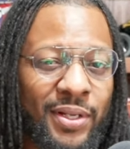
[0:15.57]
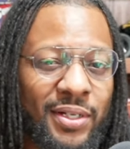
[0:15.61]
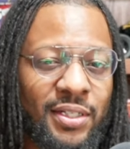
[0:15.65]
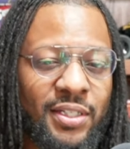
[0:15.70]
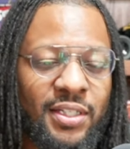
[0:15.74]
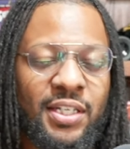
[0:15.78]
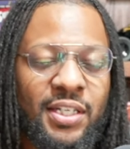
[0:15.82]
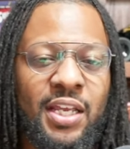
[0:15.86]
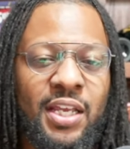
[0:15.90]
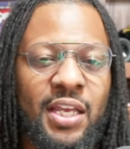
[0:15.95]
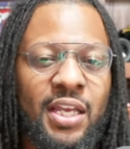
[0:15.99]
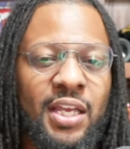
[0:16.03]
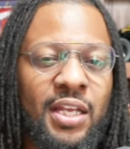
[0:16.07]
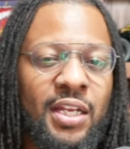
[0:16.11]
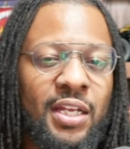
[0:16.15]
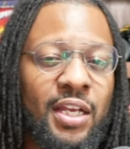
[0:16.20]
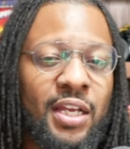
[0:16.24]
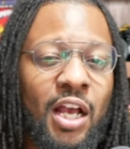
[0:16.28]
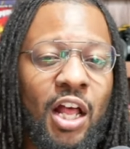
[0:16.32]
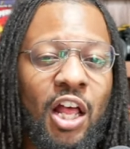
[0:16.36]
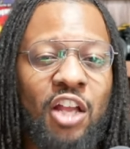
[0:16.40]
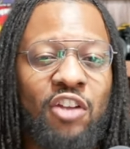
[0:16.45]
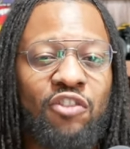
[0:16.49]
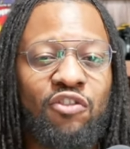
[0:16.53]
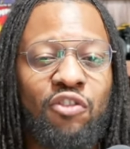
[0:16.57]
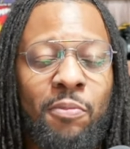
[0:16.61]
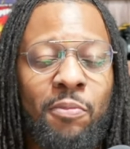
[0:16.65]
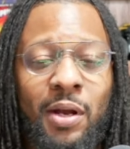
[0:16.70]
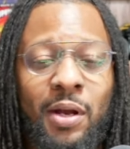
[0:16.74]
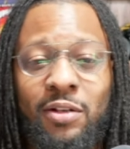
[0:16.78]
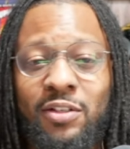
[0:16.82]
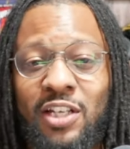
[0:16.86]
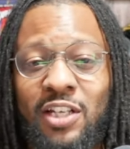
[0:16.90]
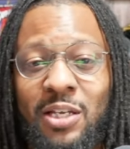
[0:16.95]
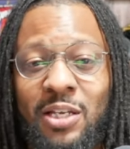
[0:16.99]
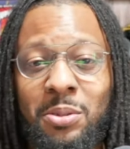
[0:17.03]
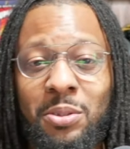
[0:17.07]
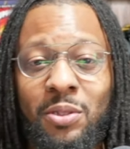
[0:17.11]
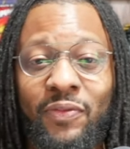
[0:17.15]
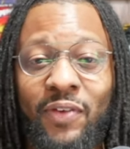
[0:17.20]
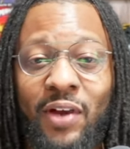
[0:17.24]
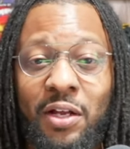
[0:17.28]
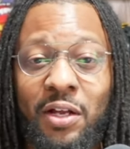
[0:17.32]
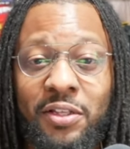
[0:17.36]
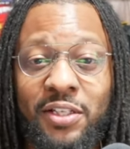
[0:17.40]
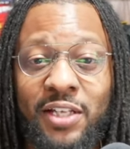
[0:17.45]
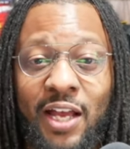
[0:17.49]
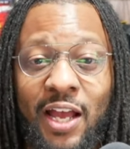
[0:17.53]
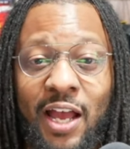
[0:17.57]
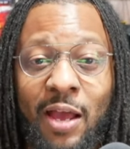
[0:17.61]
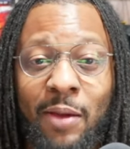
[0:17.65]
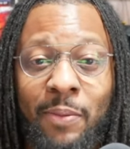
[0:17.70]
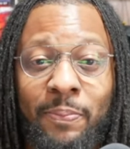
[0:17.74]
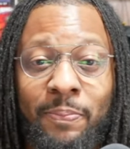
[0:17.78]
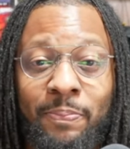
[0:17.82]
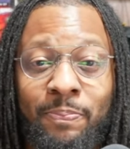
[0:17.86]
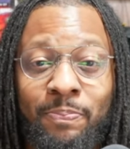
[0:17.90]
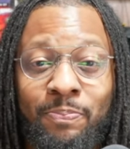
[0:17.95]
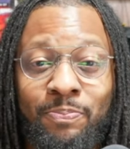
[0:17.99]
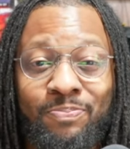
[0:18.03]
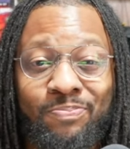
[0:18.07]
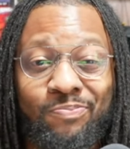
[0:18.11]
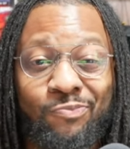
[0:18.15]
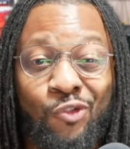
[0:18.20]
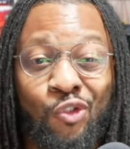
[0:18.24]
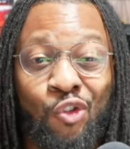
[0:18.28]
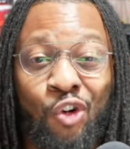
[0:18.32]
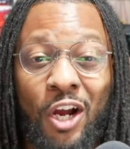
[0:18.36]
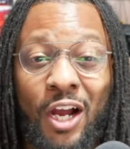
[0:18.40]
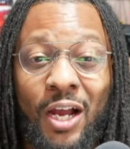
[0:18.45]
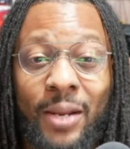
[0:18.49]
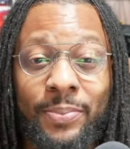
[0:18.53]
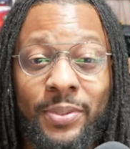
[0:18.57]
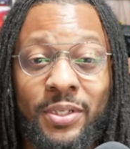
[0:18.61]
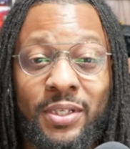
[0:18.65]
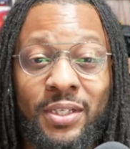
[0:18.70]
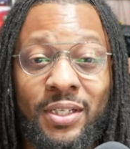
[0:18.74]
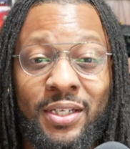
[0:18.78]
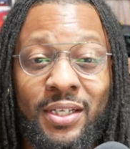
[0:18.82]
10 college football teams of all time dropped.